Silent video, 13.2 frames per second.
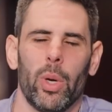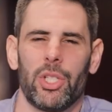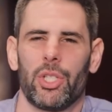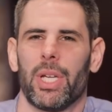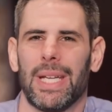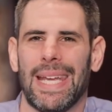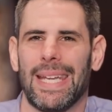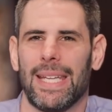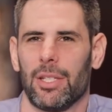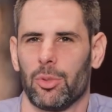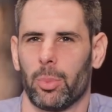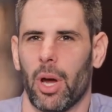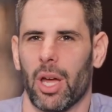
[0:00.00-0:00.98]
Which
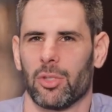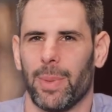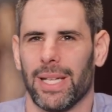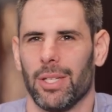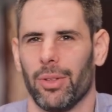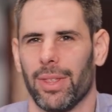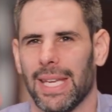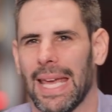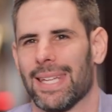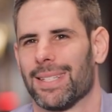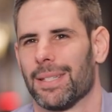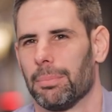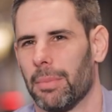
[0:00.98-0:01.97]
Canadiens prospect do you think
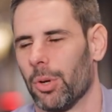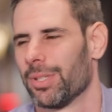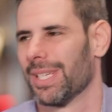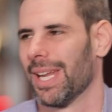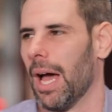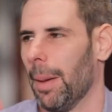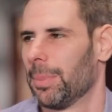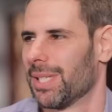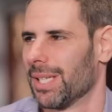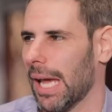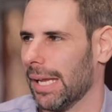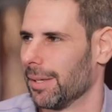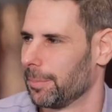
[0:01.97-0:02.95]
has the most
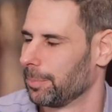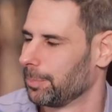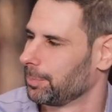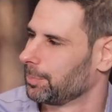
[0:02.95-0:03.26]
upside?